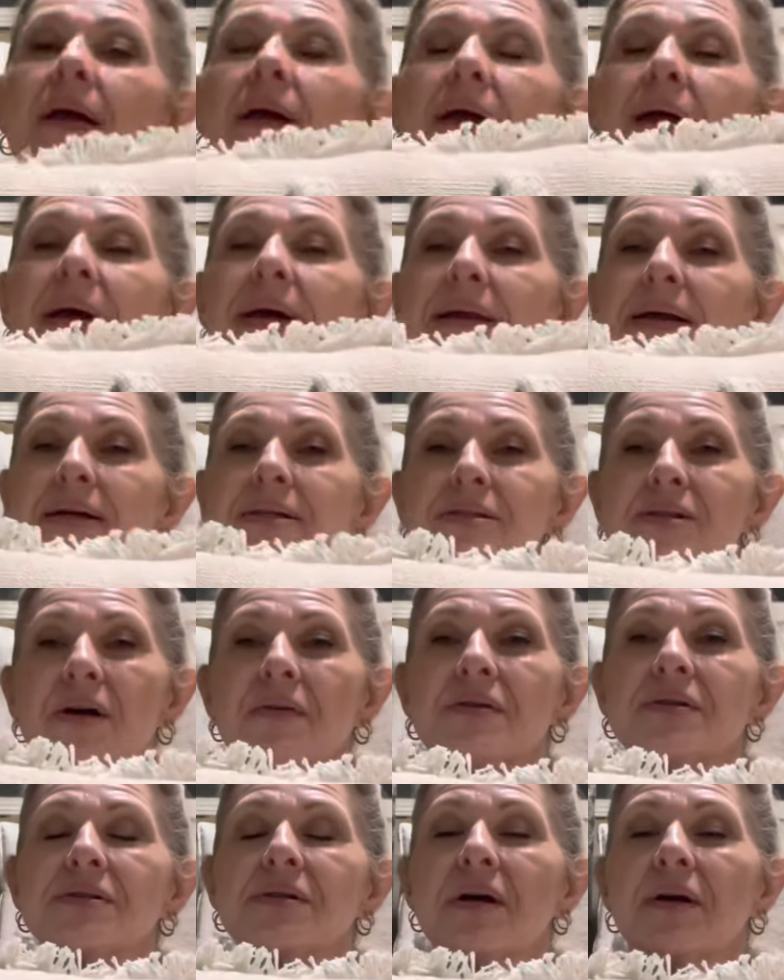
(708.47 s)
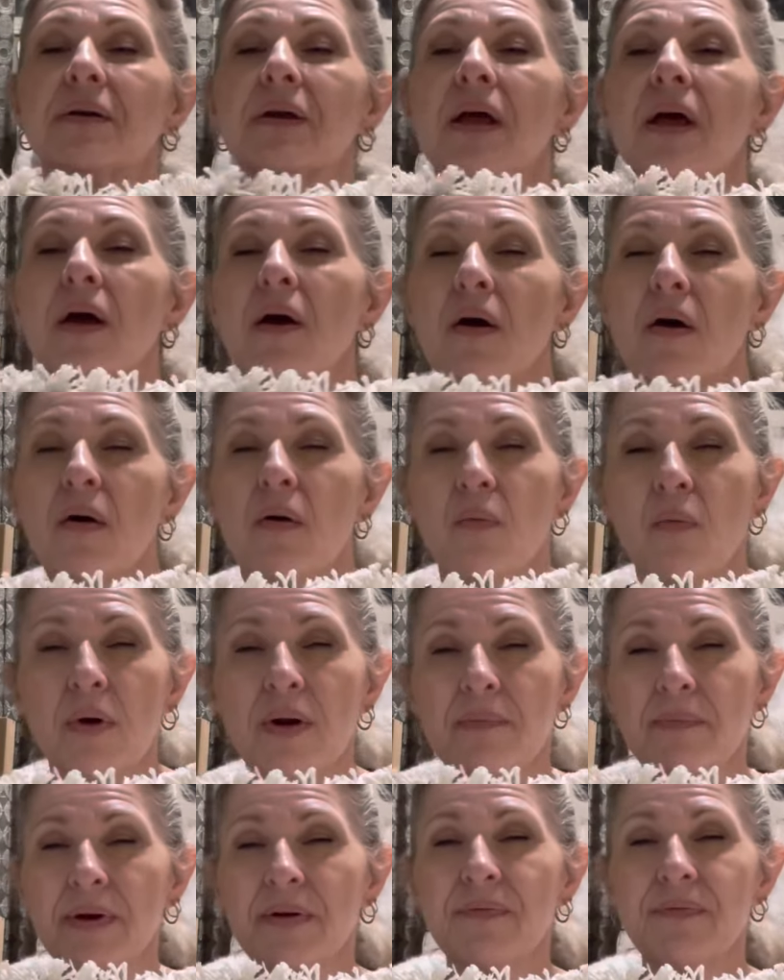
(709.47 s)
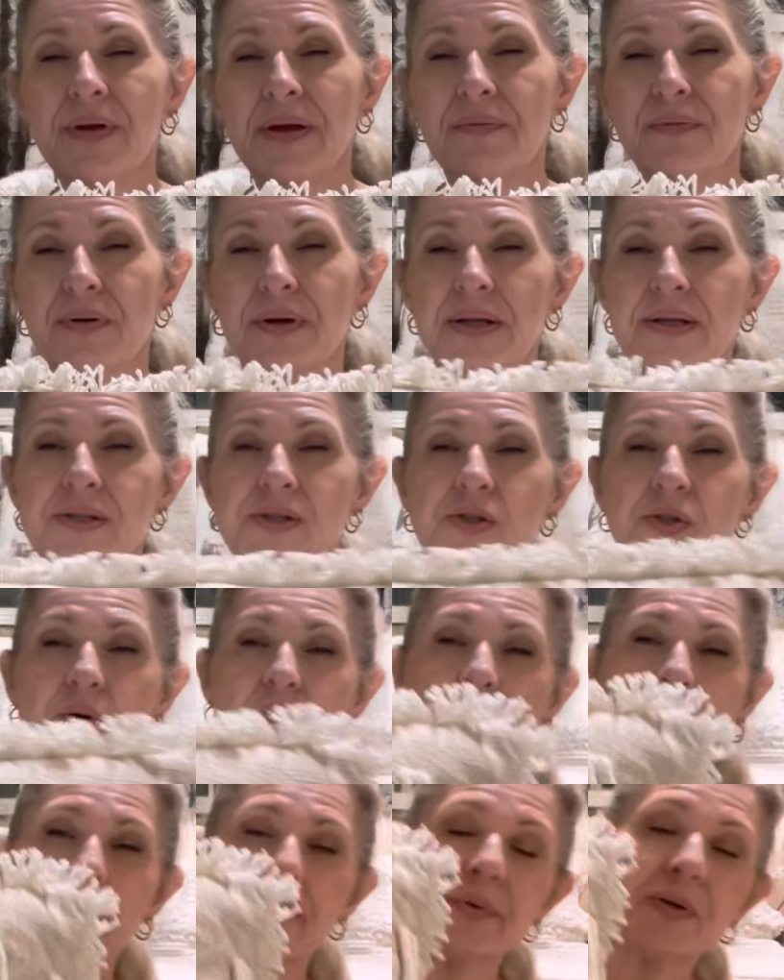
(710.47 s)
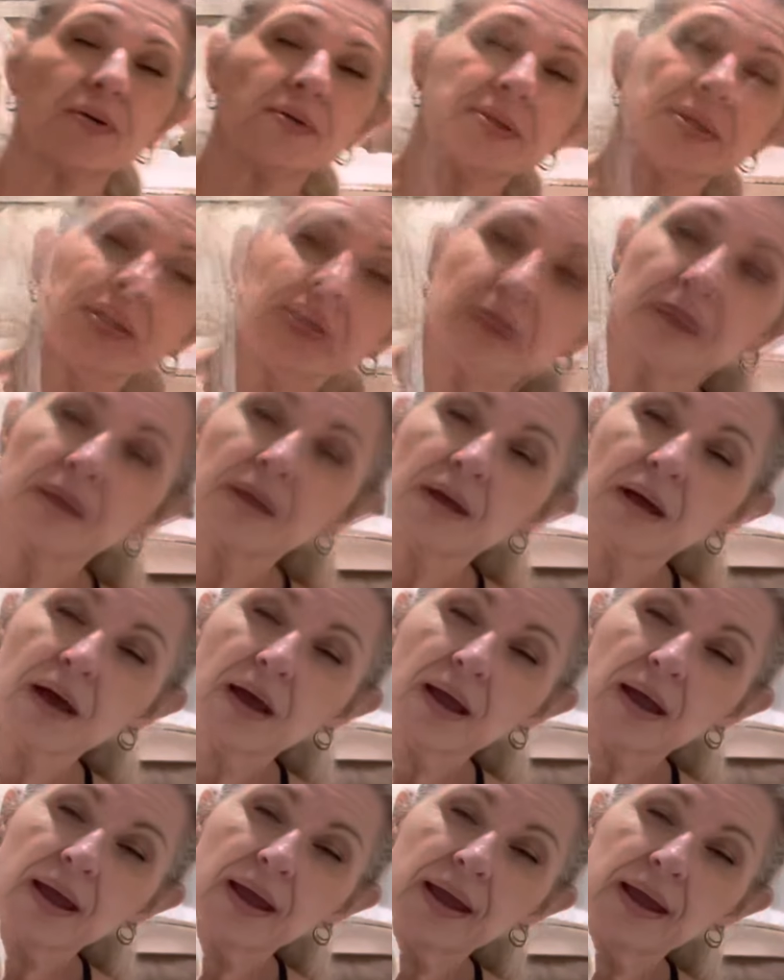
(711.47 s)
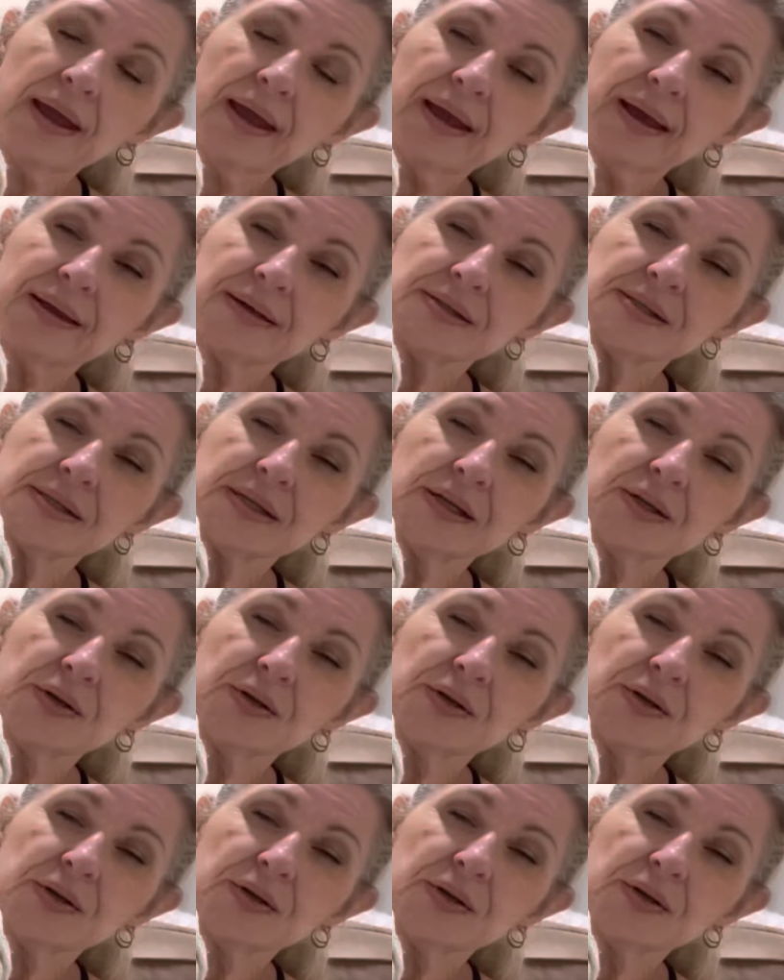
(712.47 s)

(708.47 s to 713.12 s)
And I saw this on one of my favorite Instagrammers, and in